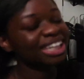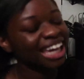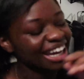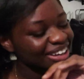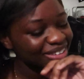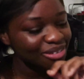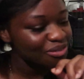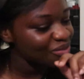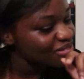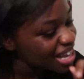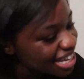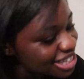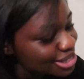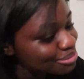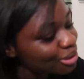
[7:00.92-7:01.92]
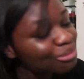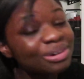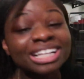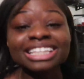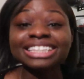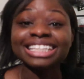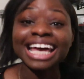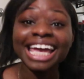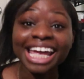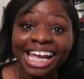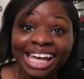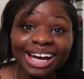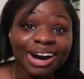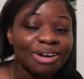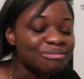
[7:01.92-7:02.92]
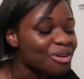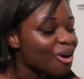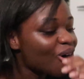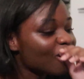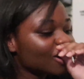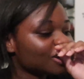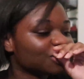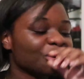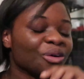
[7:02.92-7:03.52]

we getting you flexible, but damn.